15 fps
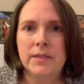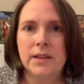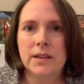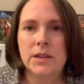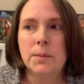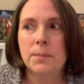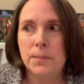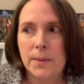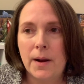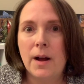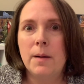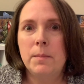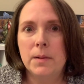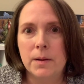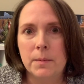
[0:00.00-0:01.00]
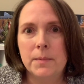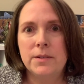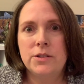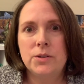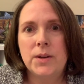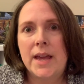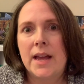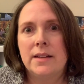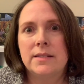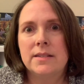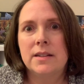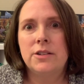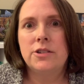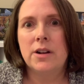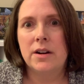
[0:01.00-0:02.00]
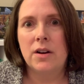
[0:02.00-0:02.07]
The problem is you can't stitch on